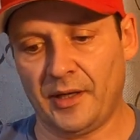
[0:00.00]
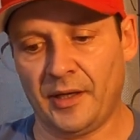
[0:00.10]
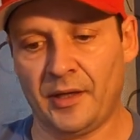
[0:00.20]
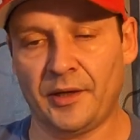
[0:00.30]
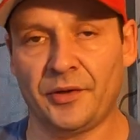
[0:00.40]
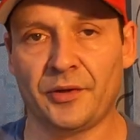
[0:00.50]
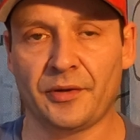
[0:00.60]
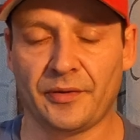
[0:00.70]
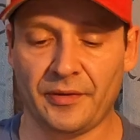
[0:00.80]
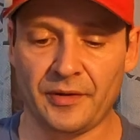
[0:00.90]
And
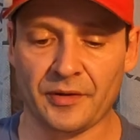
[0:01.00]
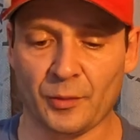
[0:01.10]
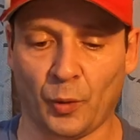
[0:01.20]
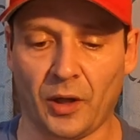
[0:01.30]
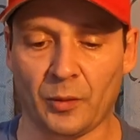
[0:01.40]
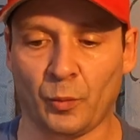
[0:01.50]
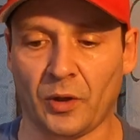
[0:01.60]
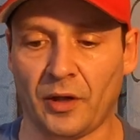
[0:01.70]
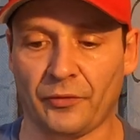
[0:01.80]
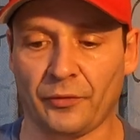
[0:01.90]
this quad
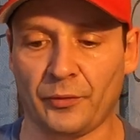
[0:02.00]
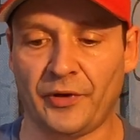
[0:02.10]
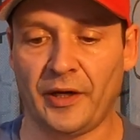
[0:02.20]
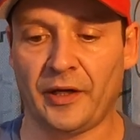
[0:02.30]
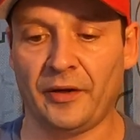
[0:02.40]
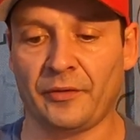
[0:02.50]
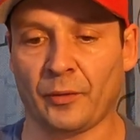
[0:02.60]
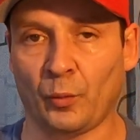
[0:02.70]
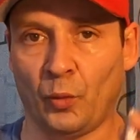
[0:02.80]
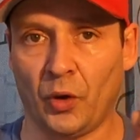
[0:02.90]
will also take
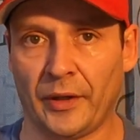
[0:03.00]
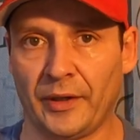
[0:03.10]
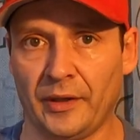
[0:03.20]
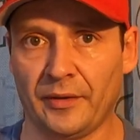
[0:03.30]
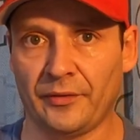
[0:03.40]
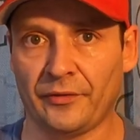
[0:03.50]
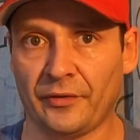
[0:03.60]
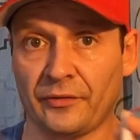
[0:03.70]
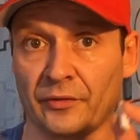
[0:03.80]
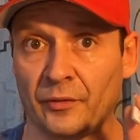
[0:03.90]
either one,
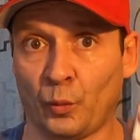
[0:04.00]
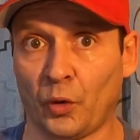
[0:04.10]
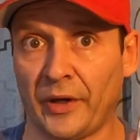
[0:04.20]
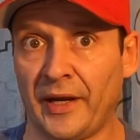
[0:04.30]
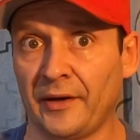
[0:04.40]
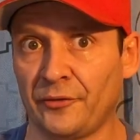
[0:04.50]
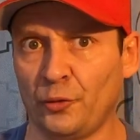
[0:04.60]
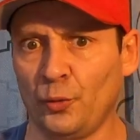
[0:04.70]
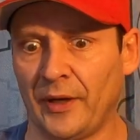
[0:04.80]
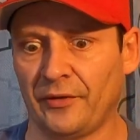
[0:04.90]
this is a 1 and a
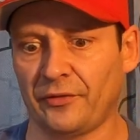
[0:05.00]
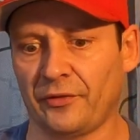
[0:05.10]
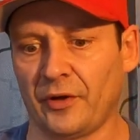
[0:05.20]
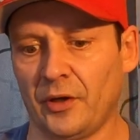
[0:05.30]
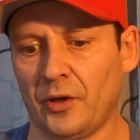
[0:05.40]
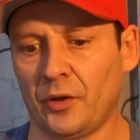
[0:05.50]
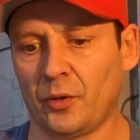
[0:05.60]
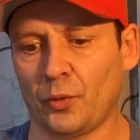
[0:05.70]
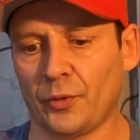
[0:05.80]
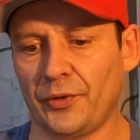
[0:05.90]
2S,
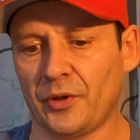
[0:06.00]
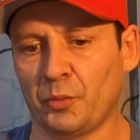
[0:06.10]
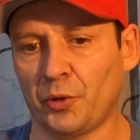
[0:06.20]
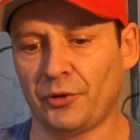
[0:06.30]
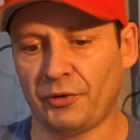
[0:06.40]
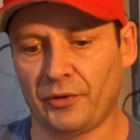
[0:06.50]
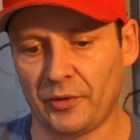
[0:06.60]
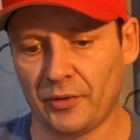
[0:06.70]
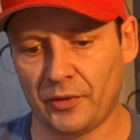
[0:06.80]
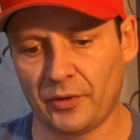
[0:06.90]
or you can put,
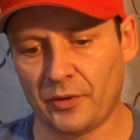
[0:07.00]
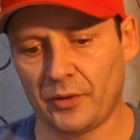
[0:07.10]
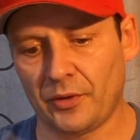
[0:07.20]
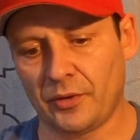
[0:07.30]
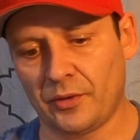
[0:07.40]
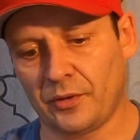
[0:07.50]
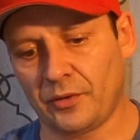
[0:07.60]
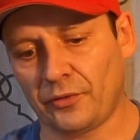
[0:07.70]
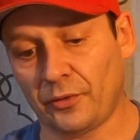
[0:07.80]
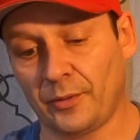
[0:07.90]

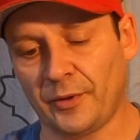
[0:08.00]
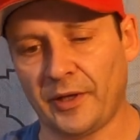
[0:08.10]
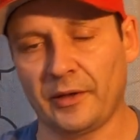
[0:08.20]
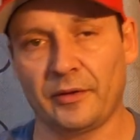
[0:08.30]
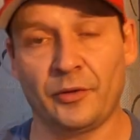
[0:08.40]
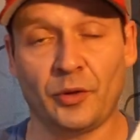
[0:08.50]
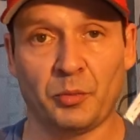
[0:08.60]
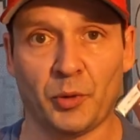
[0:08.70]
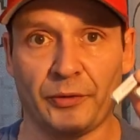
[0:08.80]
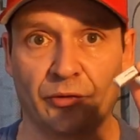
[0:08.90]
sorry about that, you
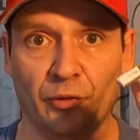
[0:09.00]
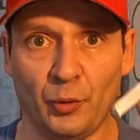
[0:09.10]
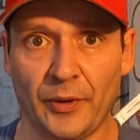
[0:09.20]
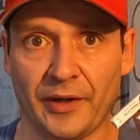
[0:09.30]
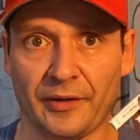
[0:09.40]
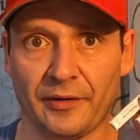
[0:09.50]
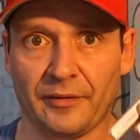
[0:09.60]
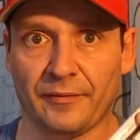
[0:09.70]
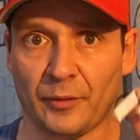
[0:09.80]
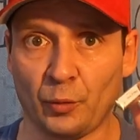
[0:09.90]
can put 2 in it
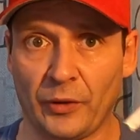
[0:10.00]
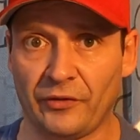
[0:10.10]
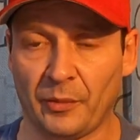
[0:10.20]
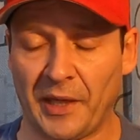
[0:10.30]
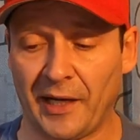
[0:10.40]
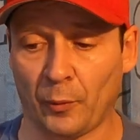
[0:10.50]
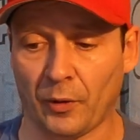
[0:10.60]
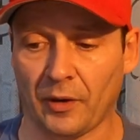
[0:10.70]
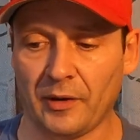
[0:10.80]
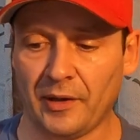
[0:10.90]
for twice the
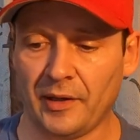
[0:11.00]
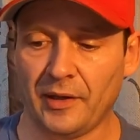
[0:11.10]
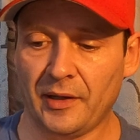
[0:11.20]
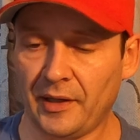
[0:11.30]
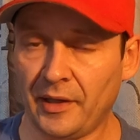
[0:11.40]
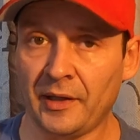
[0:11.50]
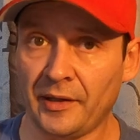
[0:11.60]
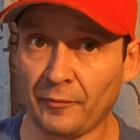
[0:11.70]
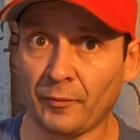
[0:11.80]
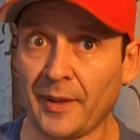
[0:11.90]
power. And
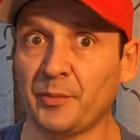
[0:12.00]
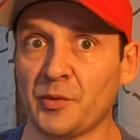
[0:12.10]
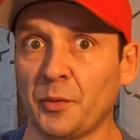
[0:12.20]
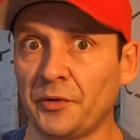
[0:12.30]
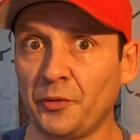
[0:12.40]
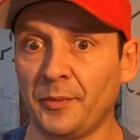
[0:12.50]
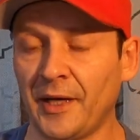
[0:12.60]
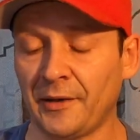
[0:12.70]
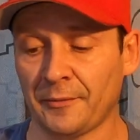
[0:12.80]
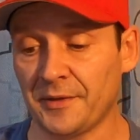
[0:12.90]
it rips with 2
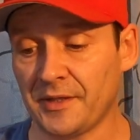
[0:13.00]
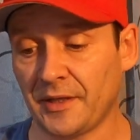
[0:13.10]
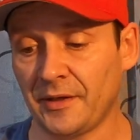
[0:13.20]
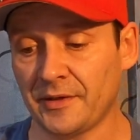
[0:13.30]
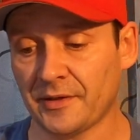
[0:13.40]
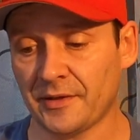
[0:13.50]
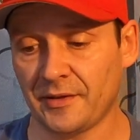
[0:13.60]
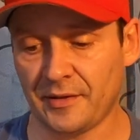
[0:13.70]
batteries, guys.